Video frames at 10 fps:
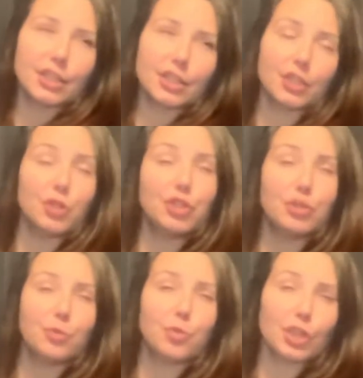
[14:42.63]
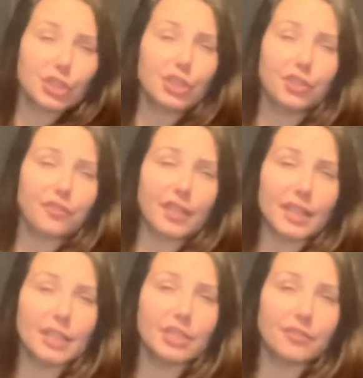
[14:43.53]
could work to your
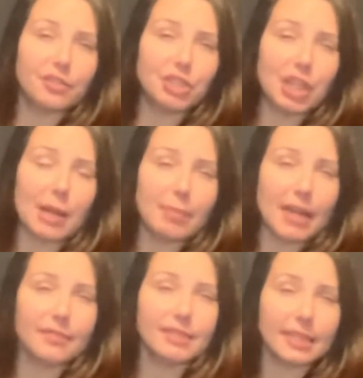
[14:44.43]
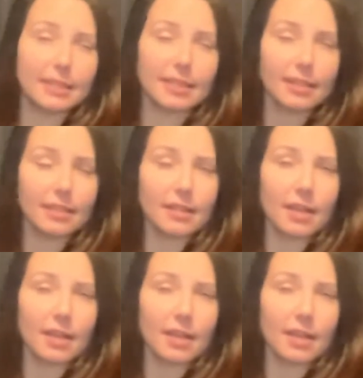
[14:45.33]
advantage if you shop out of season,